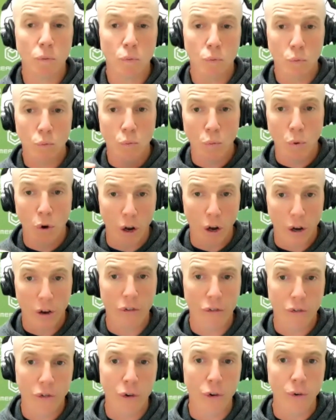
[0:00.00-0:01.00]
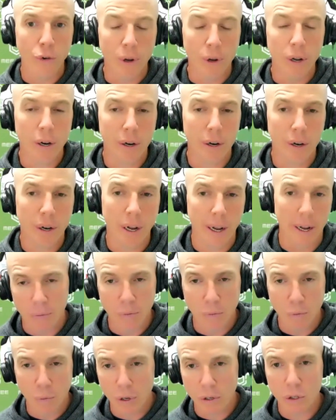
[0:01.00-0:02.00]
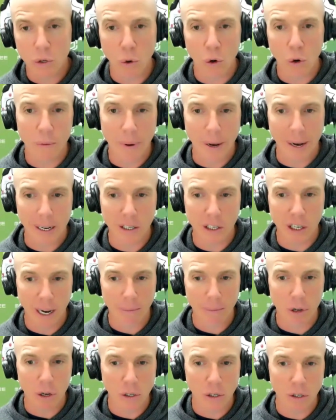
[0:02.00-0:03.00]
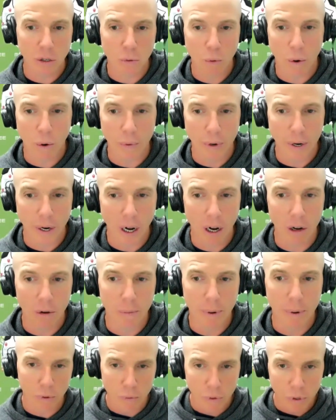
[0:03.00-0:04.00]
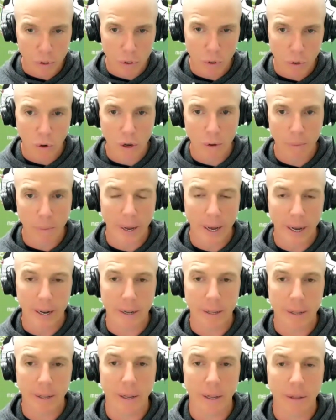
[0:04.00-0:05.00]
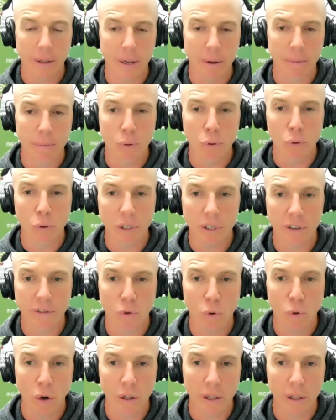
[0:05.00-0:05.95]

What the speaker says: work through it. We'll talk about Kajabi because it's what we know, but we'll talk about the importance of all of